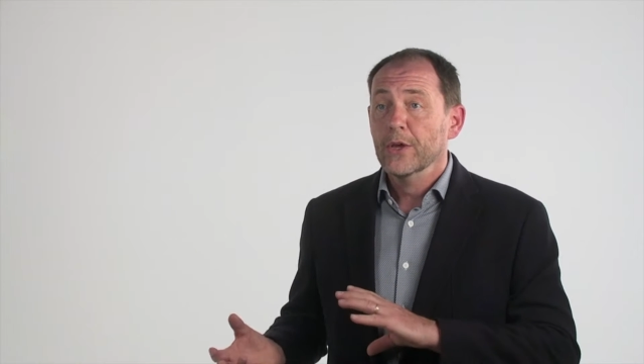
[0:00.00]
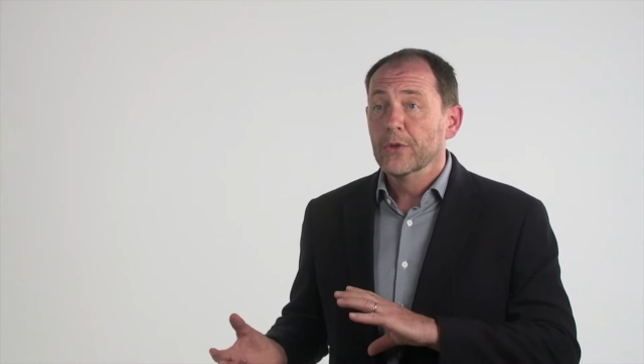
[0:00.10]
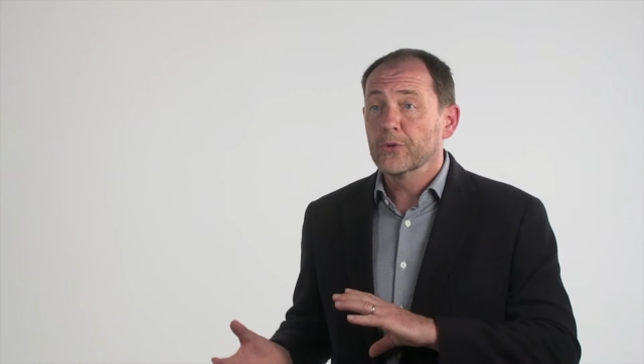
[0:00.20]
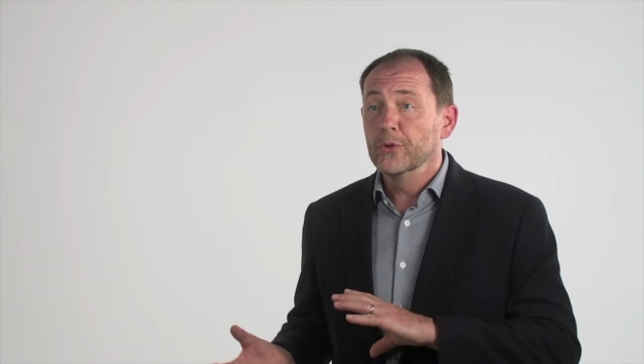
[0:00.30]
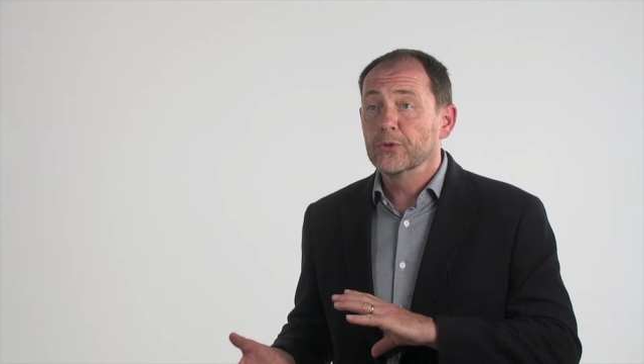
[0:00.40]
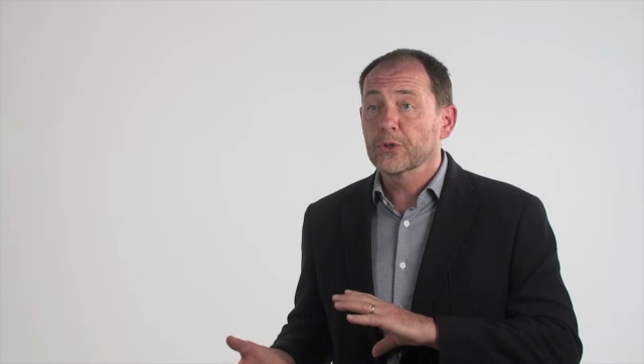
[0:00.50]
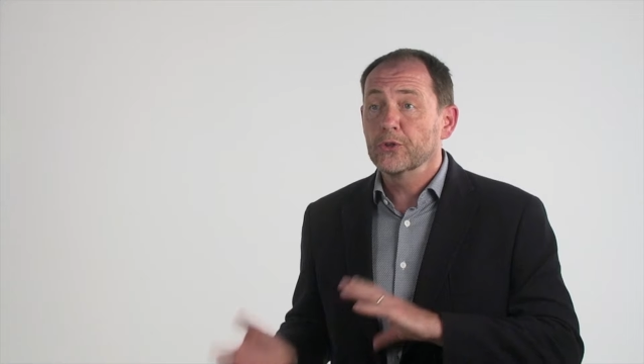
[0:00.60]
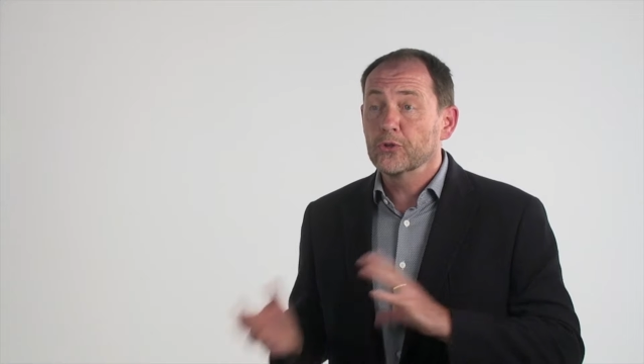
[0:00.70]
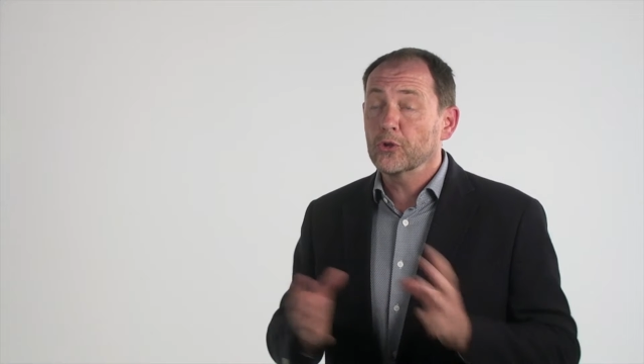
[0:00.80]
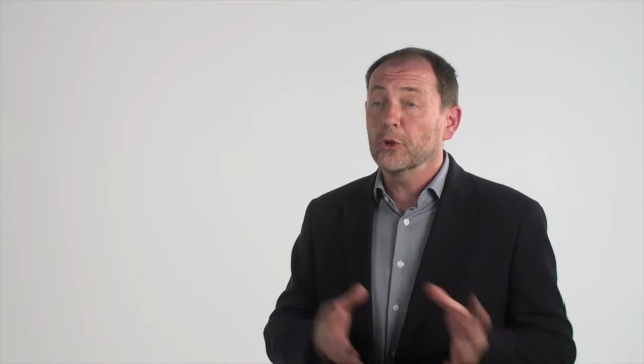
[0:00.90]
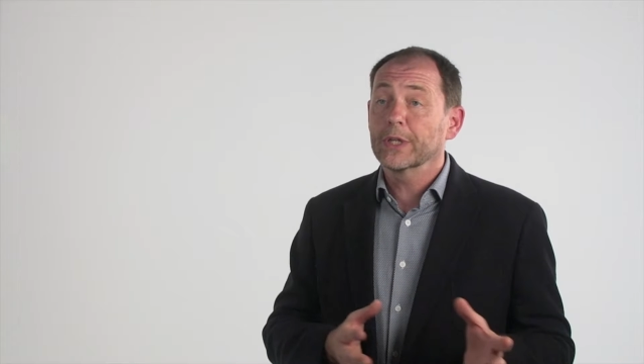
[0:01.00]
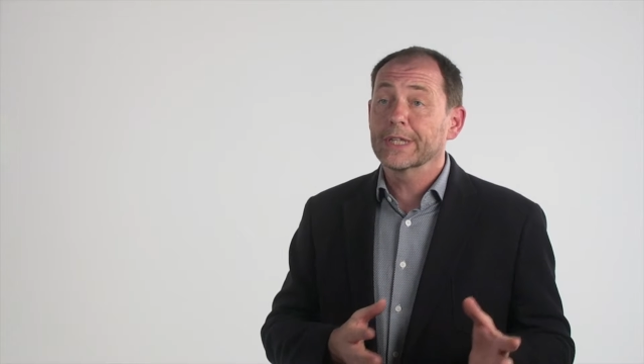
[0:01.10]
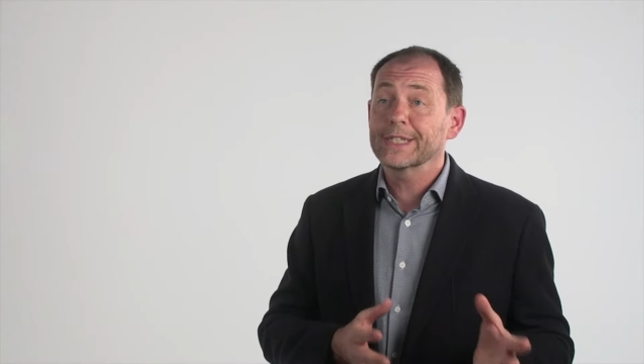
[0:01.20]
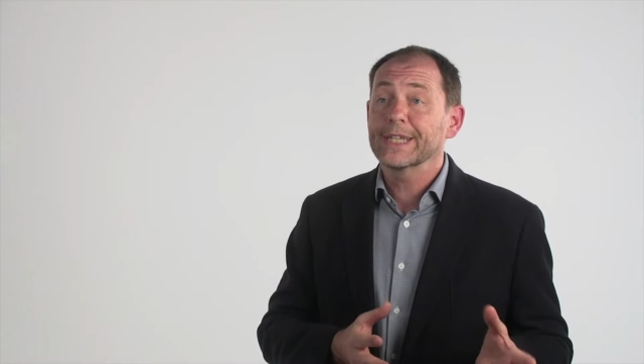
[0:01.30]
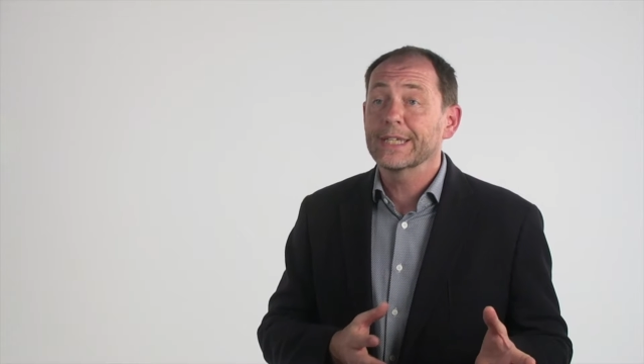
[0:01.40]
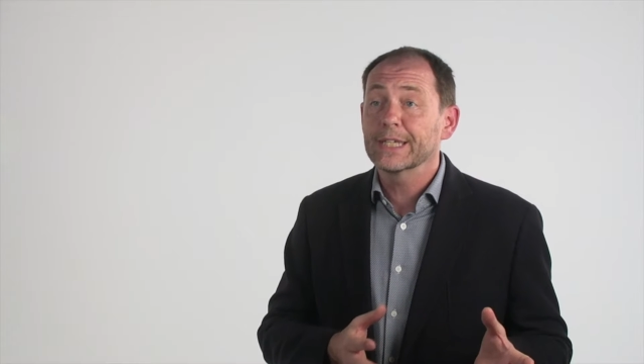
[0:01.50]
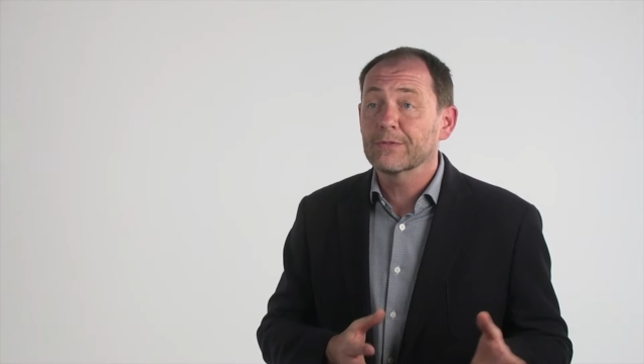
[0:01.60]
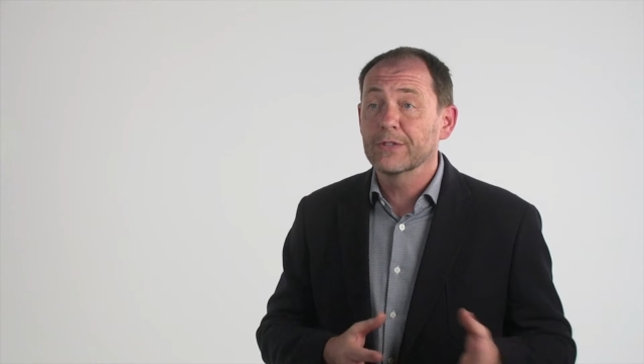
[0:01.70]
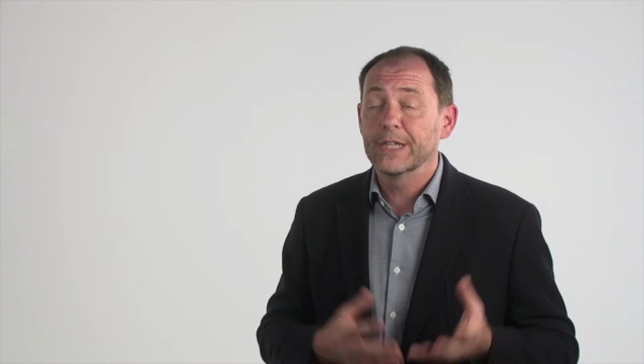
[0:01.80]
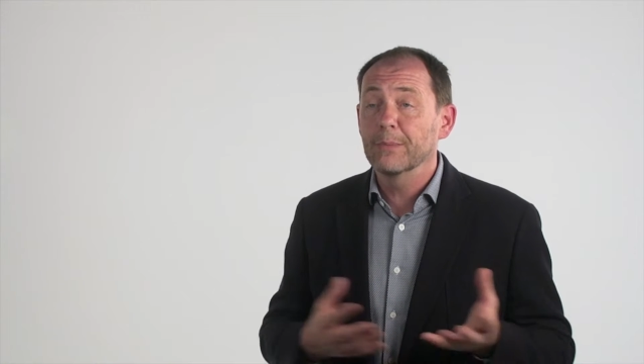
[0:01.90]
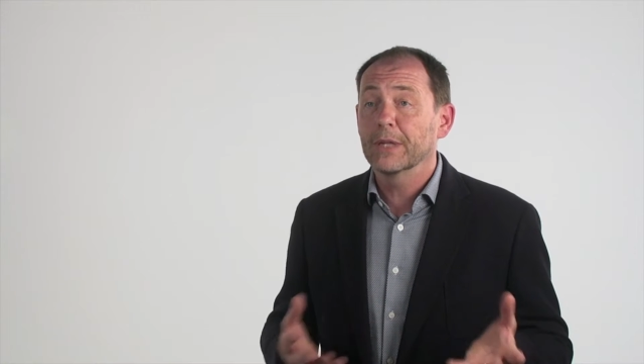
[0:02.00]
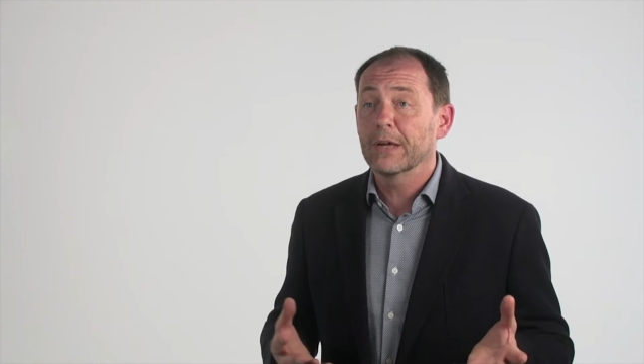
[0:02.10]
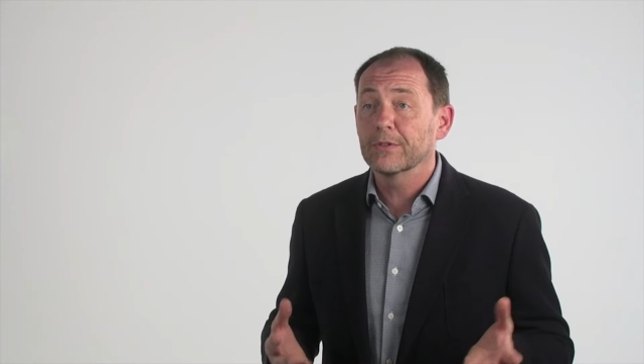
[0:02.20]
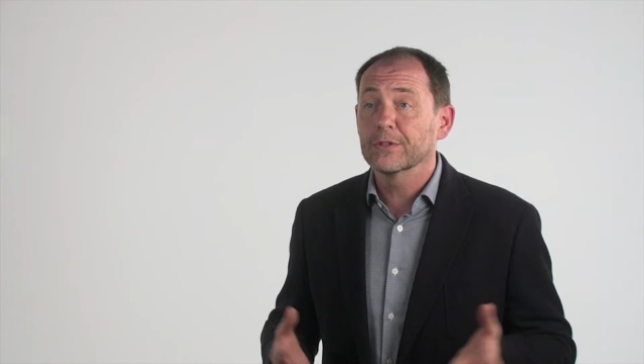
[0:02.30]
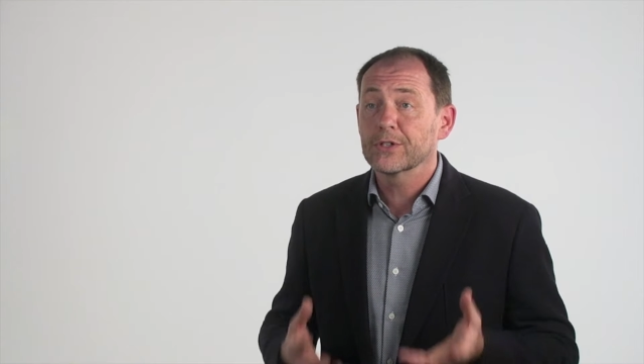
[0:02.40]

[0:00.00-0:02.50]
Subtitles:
through to controlling the settings for dim levels,